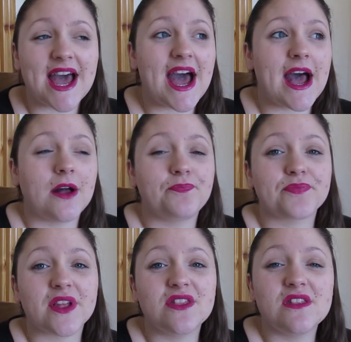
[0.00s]

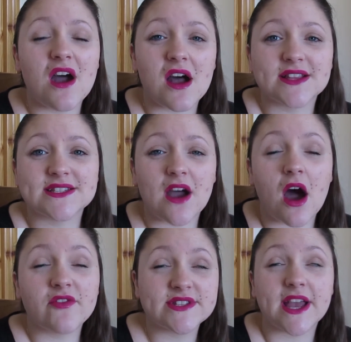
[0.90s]
Um, not,
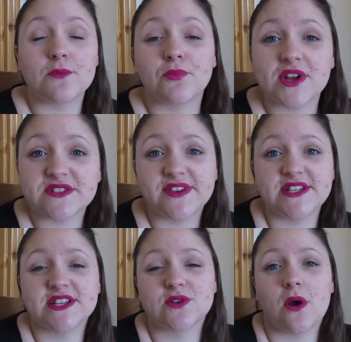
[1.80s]
obviously I'm
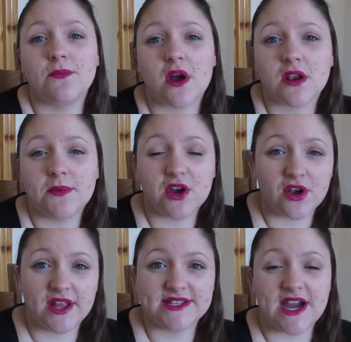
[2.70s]
breastfeeding so I'm not going to be
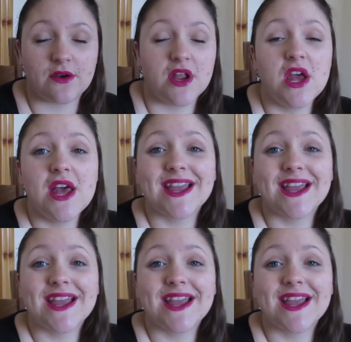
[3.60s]
cutting down